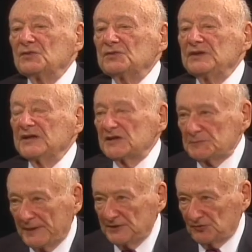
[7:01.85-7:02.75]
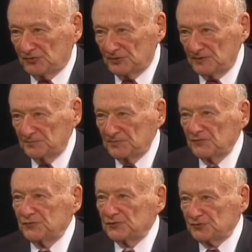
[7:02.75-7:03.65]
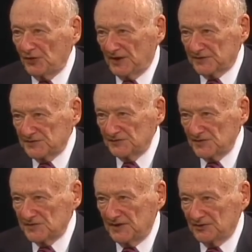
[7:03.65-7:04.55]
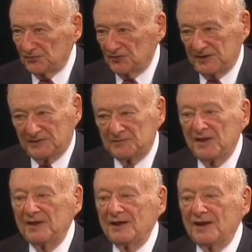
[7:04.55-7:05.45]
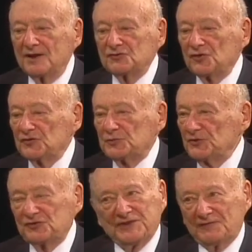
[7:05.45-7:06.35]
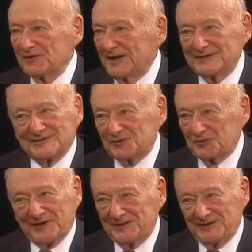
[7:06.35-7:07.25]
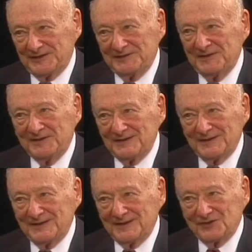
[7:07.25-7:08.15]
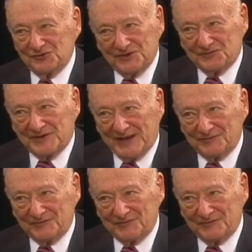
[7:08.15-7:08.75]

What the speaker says: The expenditure for drugs in this country, and George Bush never got the credit he should have gotten